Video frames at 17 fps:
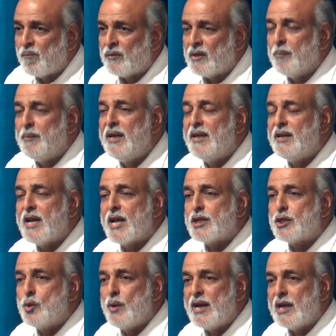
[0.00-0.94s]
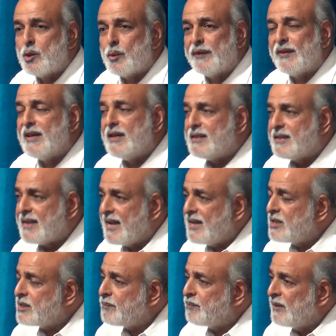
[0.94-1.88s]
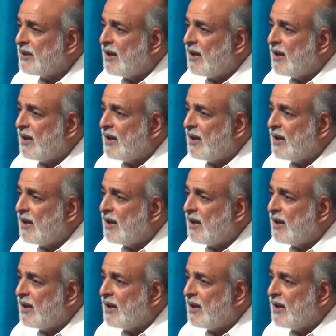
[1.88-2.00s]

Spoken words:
the media is doing it with intent,